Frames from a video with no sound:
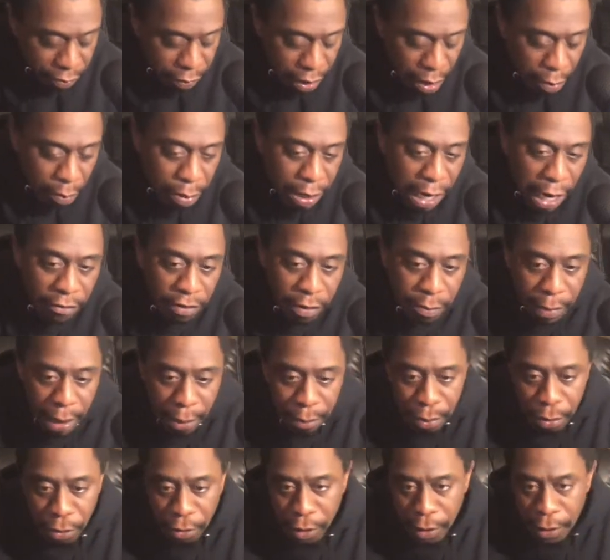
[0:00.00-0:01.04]
But I
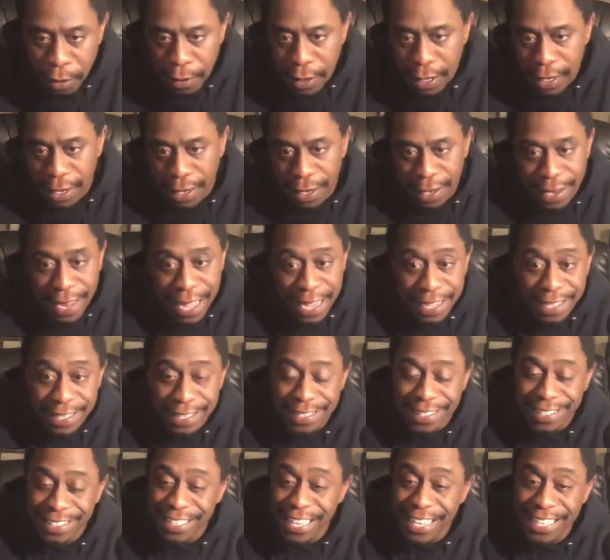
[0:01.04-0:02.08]
remember it like
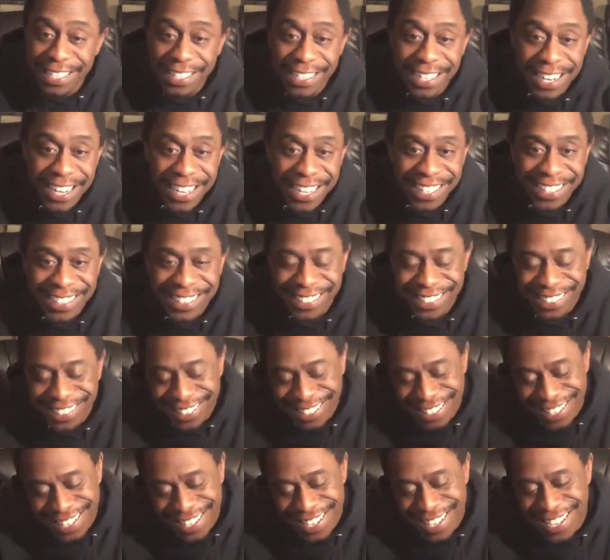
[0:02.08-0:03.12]
it's yesterday.
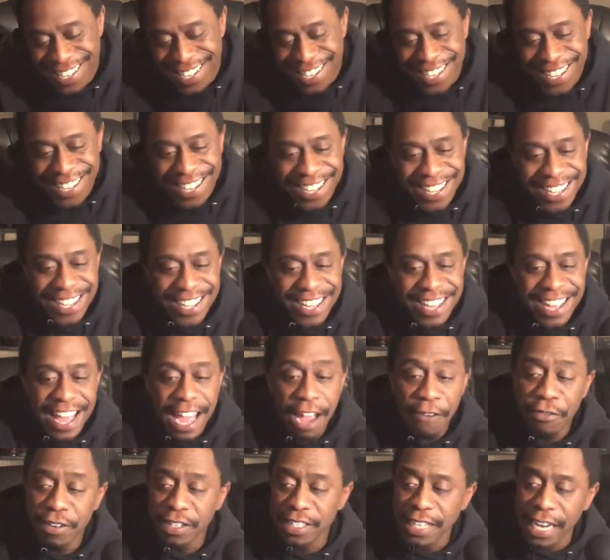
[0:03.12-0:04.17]

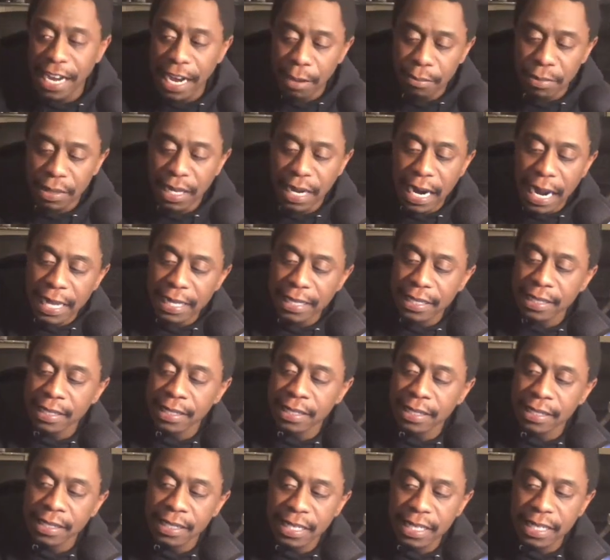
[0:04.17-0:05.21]
Every time that I
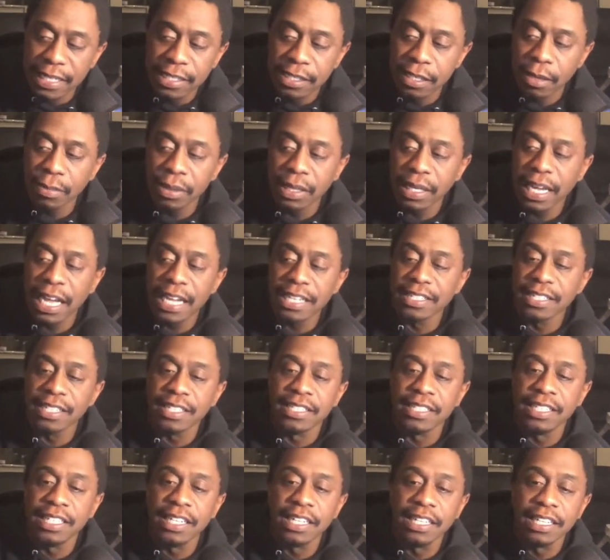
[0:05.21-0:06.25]
did something, I
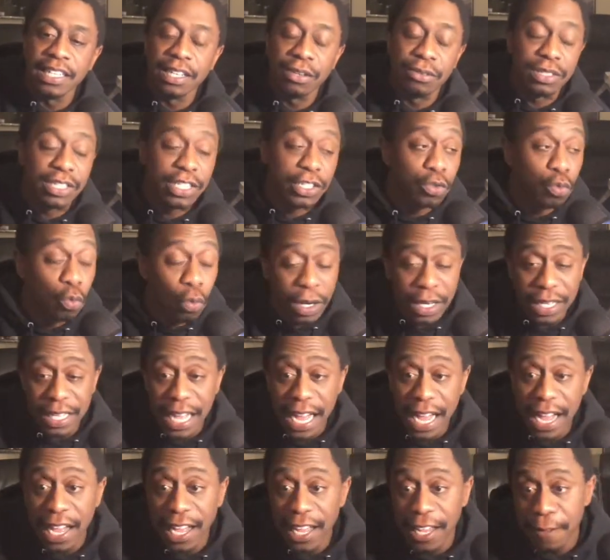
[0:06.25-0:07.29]
succeeded. There was this one
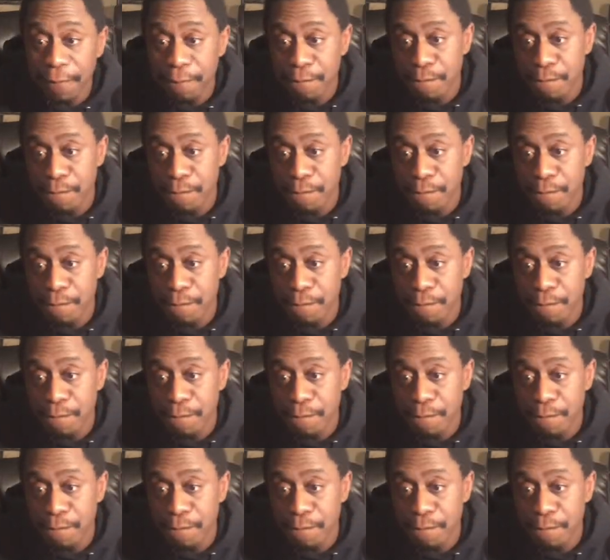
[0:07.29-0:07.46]
guy,